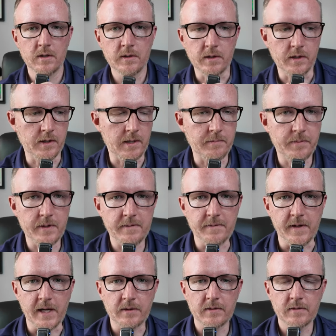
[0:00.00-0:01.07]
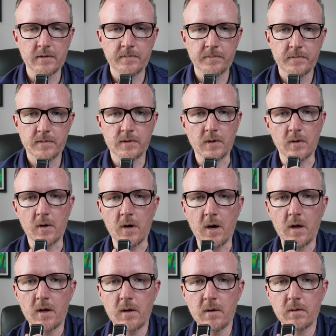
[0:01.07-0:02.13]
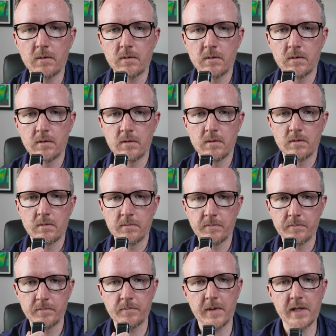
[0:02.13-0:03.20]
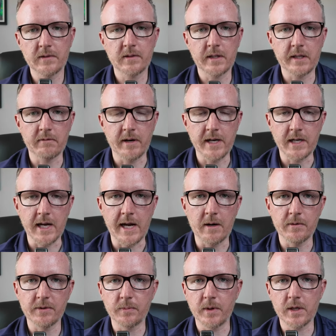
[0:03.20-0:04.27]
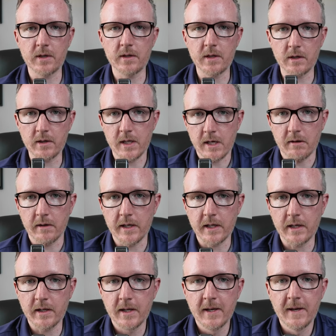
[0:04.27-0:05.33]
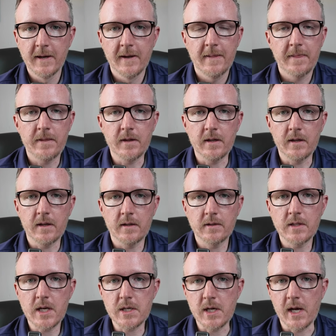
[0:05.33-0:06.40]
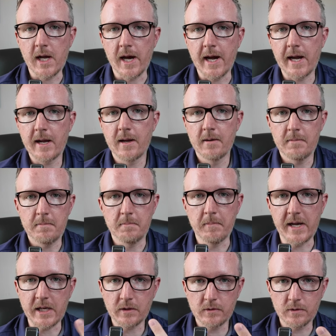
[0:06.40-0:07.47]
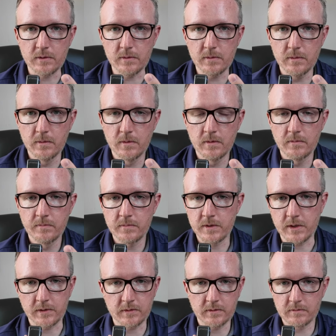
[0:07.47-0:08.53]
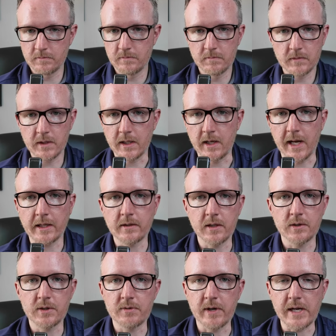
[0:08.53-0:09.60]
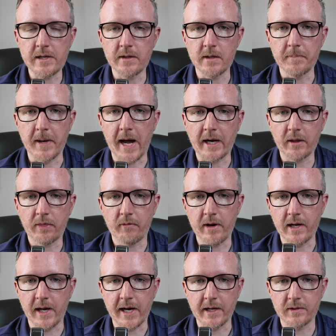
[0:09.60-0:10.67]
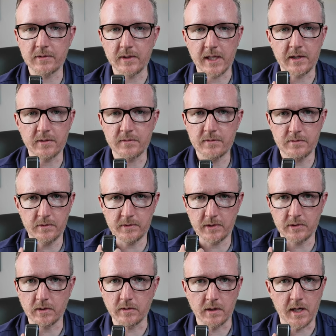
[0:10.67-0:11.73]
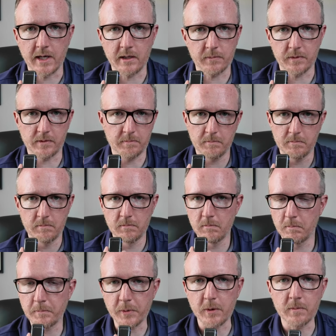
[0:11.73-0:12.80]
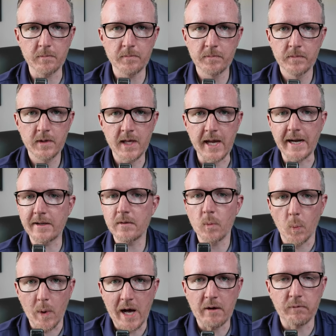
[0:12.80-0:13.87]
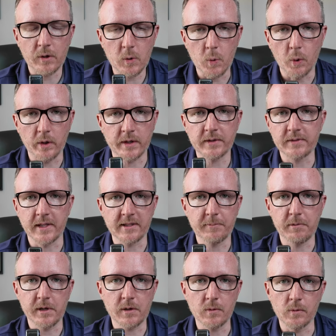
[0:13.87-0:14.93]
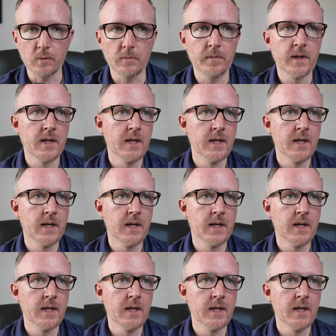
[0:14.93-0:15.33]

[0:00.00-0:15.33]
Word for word: Turned on pretty fast. So all basically right now is what you're, you're hearing the D J I Mic two just connected straight to the Pocket three, and I gotta say, as soon as I turned it on, it was boom, and while recording, so that's pretty cool.